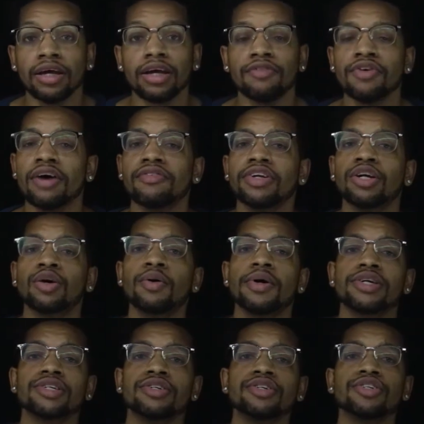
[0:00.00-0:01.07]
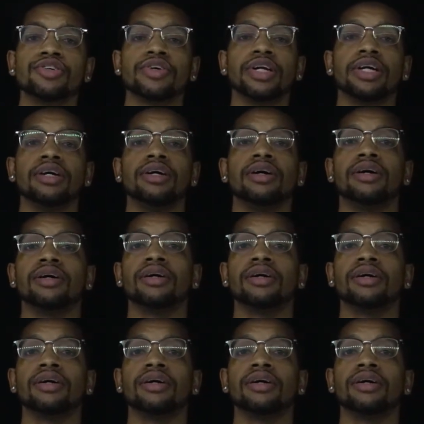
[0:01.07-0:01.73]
If you have any questions or any